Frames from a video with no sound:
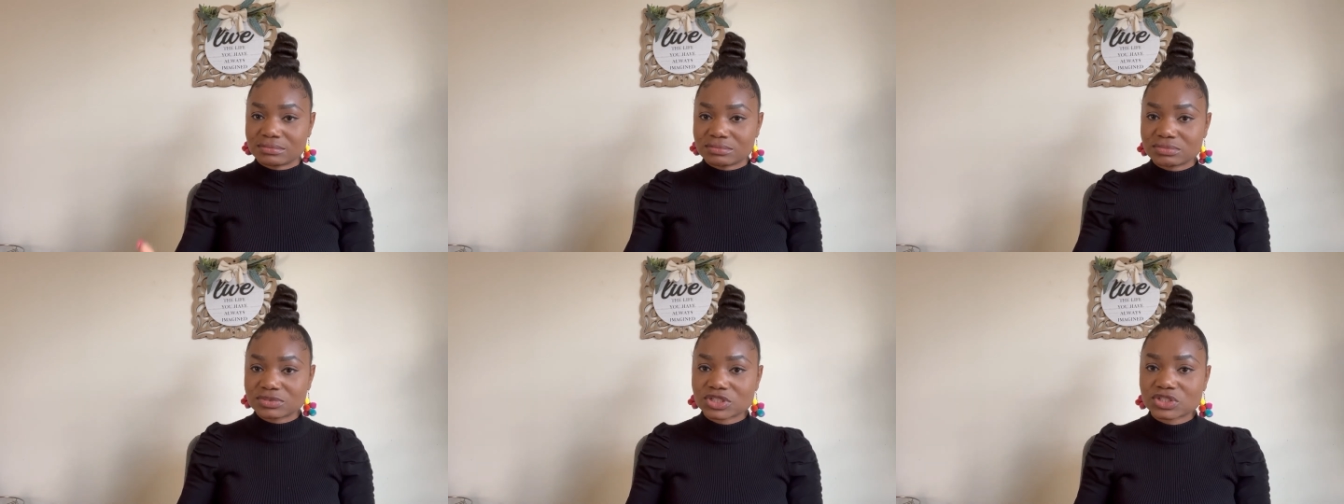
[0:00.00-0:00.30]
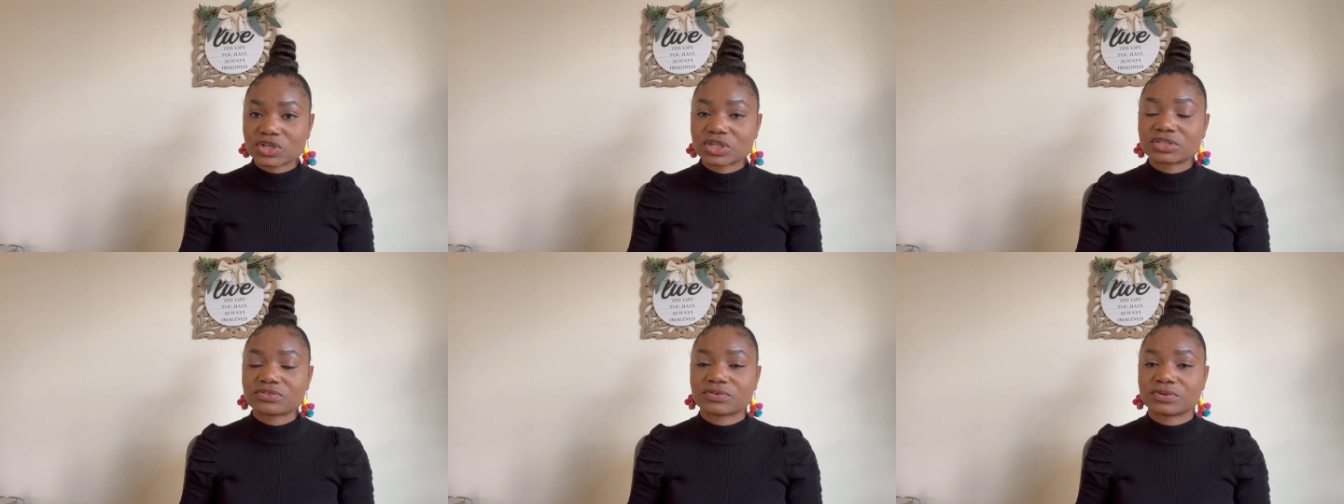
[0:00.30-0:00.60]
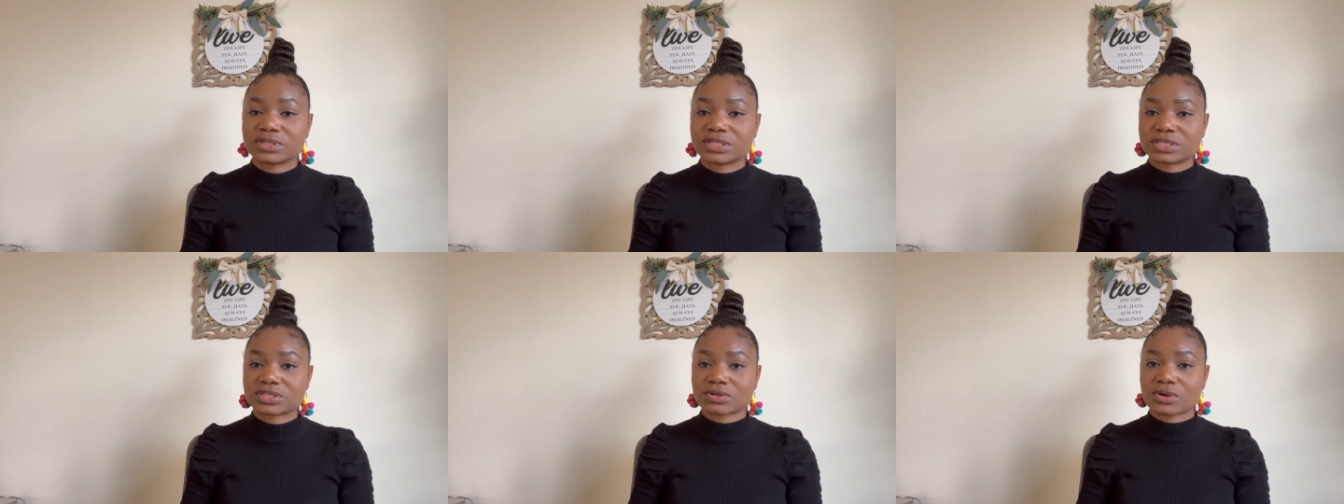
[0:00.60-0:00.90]
search for
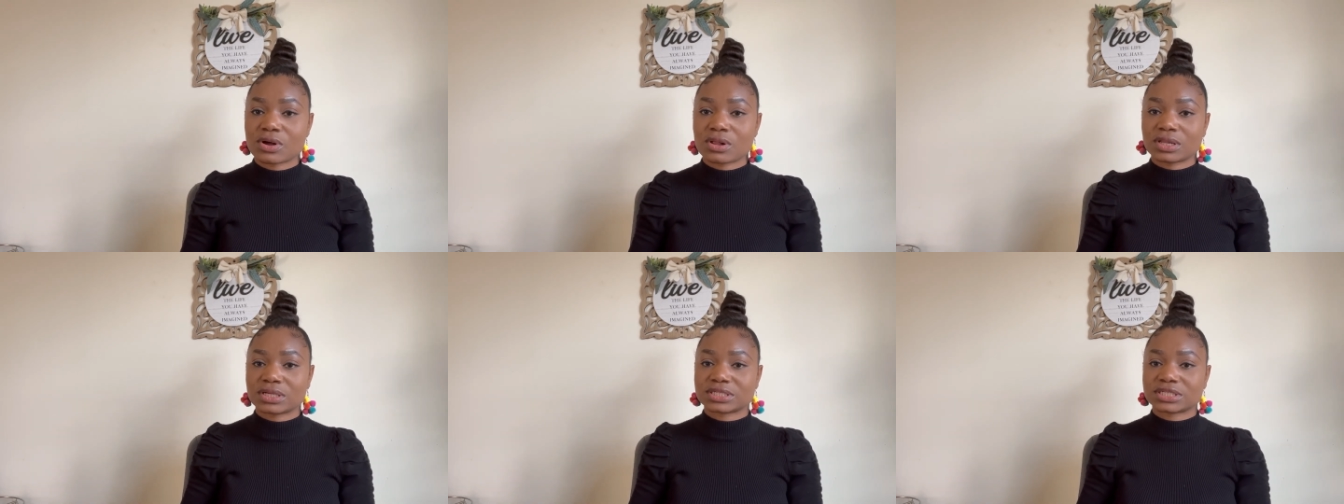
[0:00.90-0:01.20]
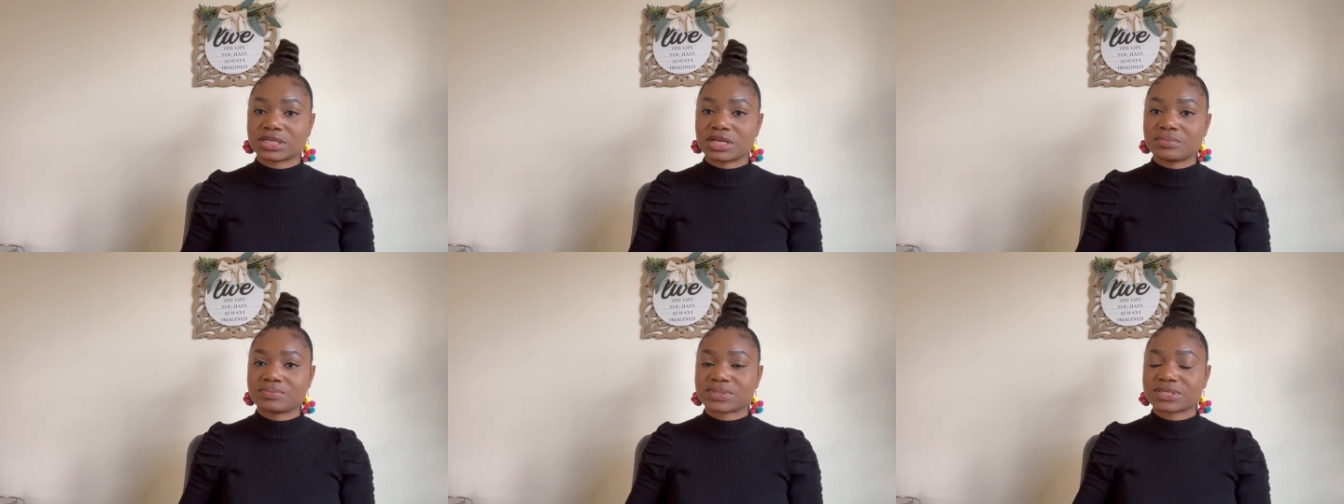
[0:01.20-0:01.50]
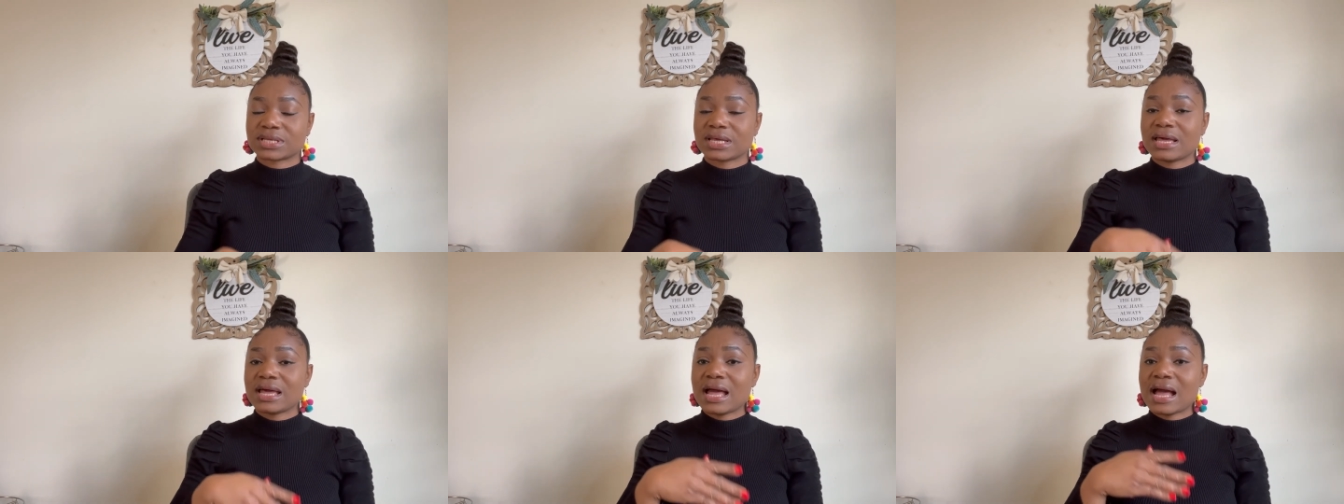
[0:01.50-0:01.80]
these scholarships,
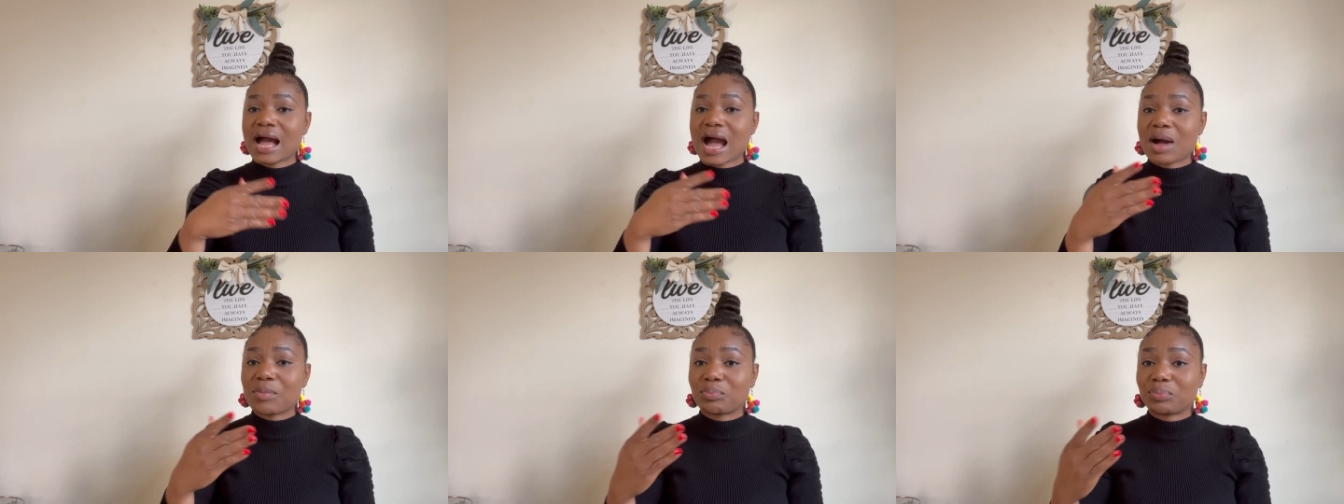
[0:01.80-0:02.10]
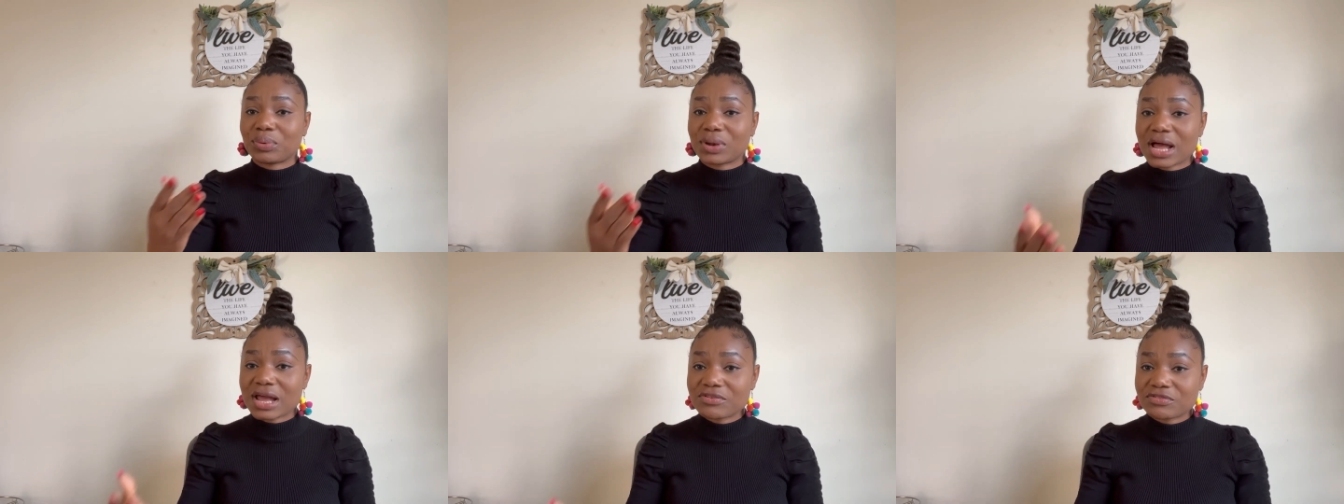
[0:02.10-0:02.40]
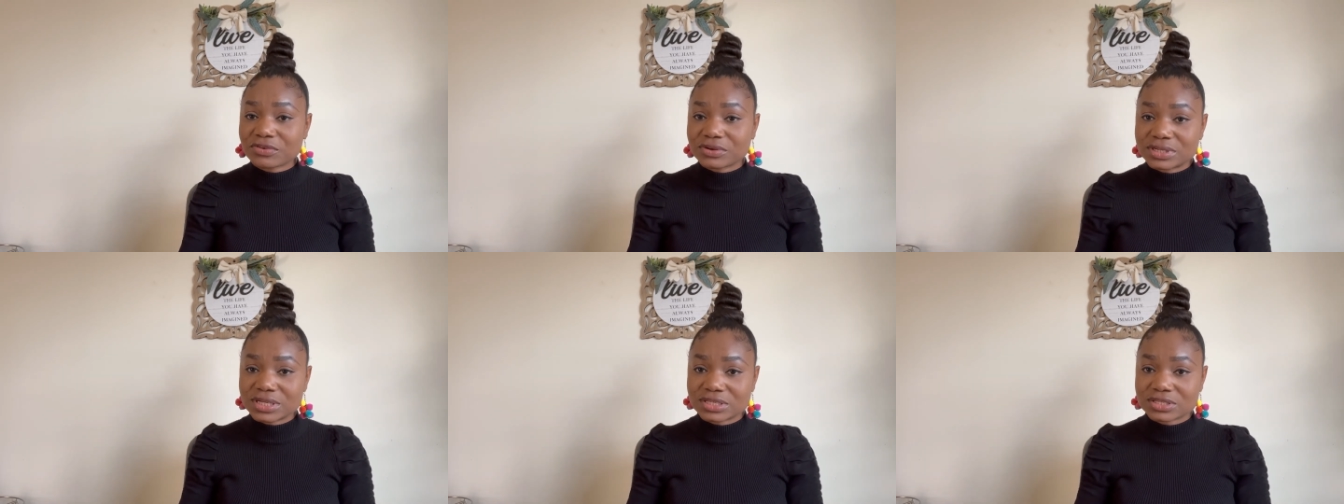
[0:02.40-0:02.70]
apply
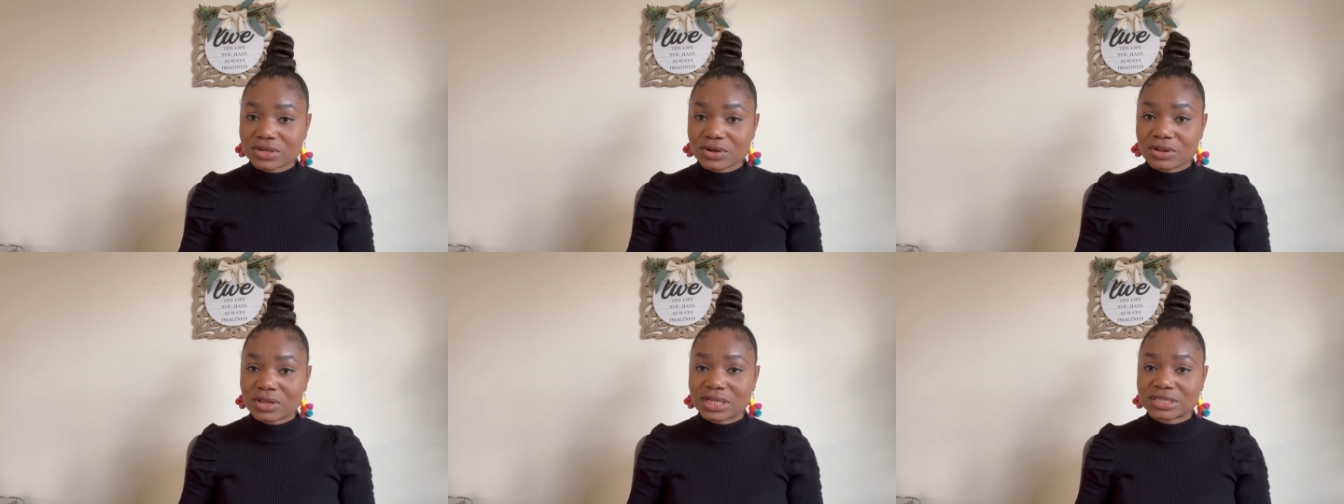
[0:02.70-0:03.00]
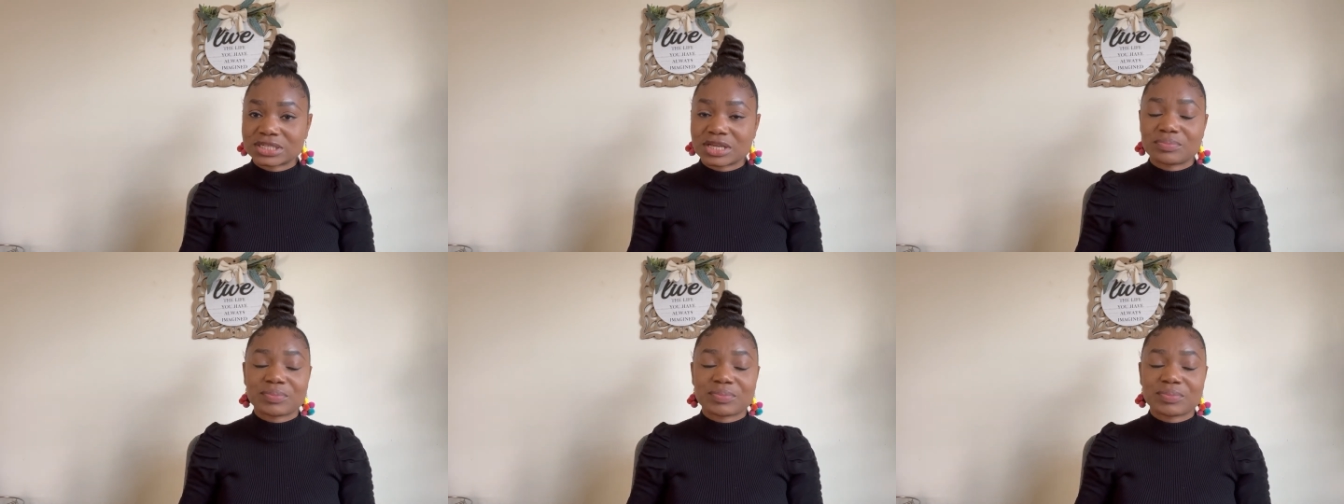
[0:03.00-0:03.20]
for this scholarship.